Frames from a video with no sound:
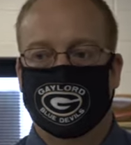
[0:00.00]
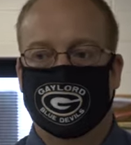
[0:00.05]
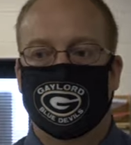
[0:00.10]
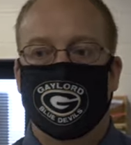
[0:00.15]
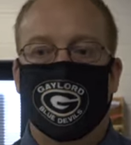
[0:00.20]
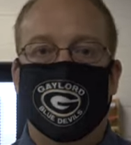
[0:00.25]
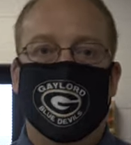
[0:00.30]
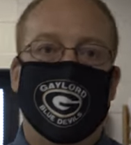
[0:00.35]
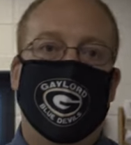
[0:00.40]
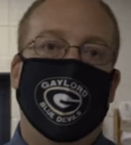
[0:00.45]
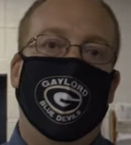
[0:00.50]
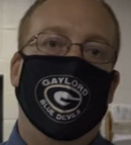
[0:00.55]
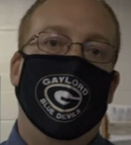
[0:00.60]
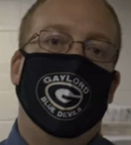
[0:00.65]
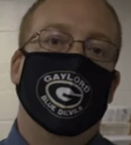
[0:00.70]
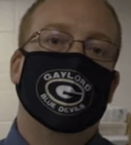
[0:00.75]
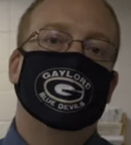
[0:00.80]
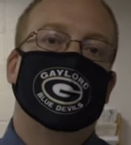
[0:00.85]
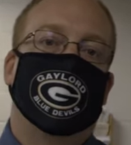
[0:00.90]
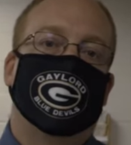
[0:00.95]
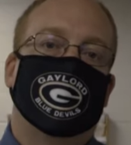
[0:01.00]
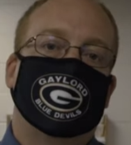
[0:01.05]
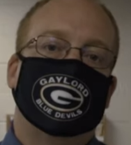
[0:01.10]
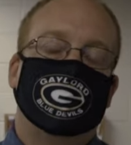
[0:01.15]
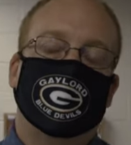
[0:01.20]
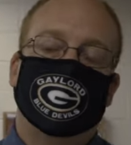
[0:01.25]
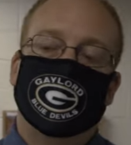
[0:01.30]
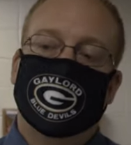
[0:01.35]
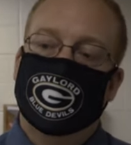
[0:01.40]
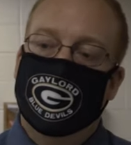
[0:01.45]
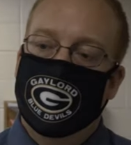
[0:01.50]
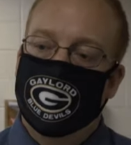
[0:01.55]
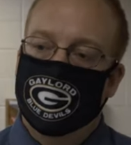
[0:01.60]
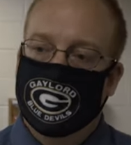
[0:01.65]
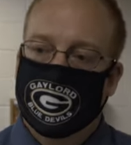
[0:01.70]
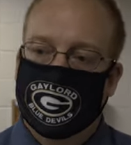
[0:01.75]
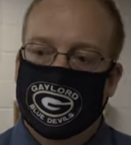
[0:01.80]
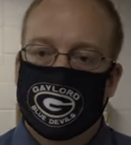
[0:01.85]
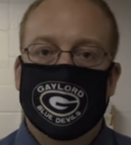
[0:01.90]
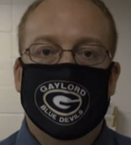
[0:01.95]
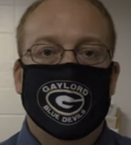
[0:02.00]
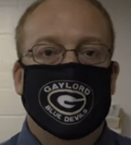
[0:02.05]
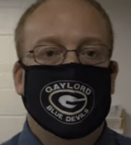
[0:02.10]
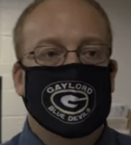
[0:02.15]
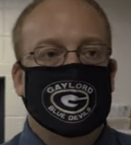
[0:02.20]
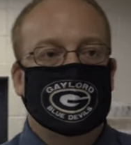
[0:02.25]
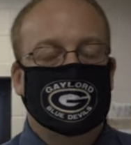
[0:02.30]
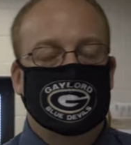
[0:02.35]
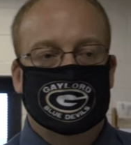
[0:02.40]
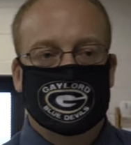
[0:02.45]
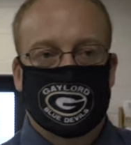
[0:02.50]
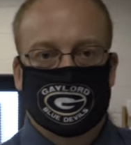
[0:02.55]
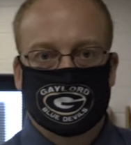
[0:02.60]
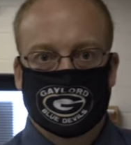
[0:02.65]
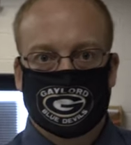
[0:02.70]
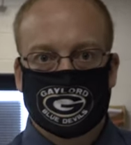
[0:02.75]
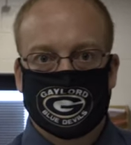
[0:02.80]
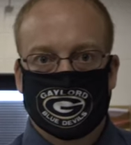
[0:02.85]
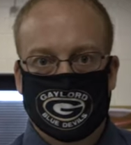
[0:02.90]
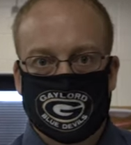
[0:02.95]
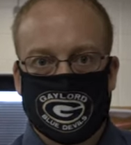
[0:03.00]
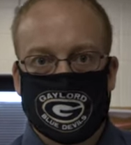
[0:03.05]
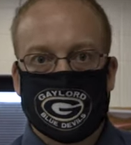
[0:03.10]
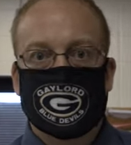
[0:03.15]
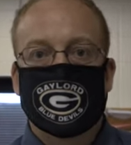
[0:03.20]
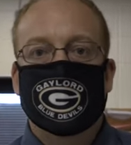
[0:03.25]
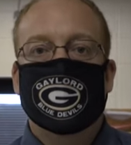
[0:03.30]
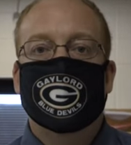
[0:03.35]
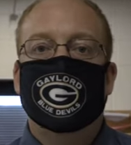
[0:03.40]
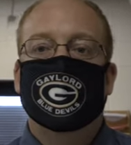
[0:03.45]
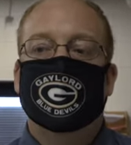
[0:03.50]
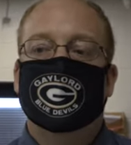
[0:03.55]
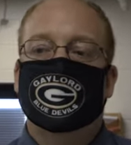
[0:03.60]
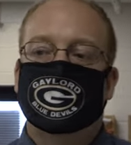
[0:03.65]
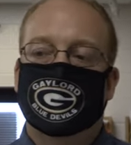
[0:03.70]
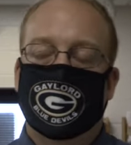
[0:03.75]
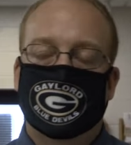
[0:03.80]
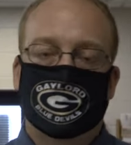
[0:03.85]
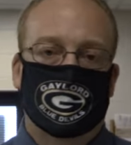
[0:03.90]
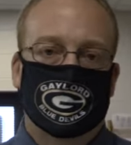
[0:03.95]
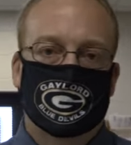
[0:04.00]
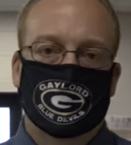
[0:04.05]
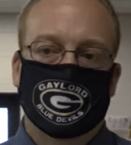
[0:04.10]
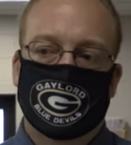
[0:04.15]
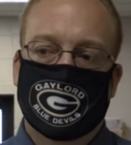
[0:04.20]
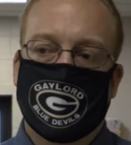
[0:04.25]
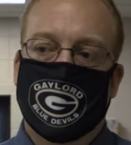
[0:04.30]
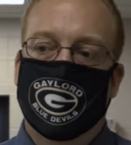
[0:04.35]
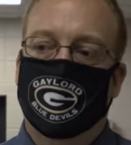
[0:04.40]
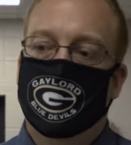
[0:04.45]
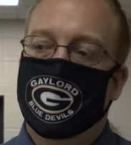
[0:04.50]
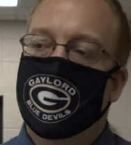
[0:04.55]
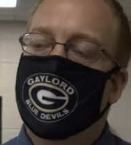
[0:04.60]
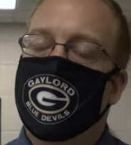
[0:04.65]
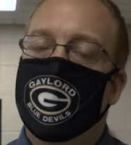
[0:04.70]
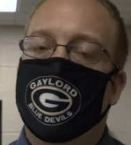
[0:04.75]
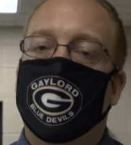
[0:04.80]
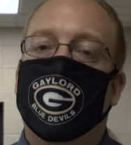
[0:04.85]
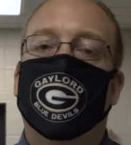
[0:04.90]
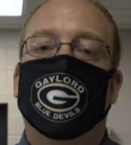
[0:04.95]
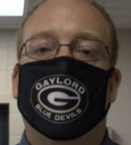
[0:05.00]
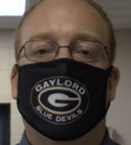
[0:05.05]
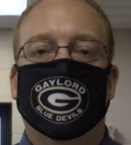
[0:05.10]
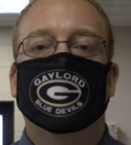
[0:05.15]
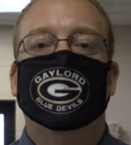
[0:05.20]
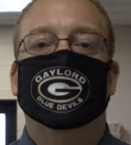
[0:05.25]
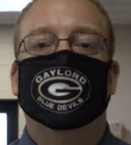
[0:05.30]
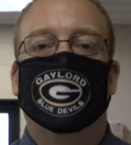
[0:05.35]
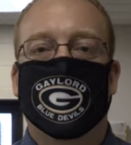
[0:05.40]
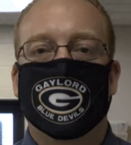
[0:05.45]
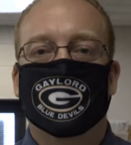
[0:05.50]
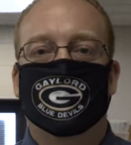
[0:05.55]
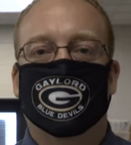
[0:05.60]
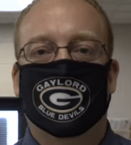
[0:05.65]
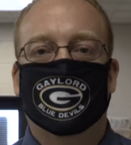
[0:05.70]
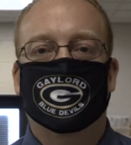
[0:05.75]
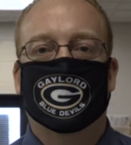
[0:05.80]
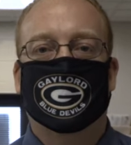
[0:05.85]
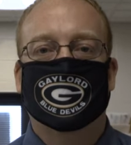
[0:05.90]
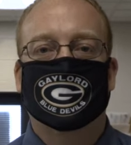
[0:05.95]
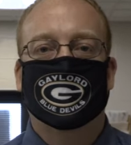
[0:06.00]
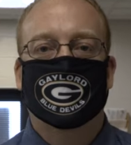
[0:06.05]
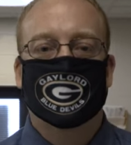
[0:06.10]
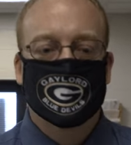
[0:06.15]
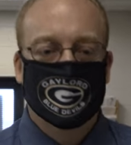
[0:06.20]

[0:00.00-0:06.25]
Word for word: year. Parents will be allowed in to sign their student in, sign their student out, or by appointment.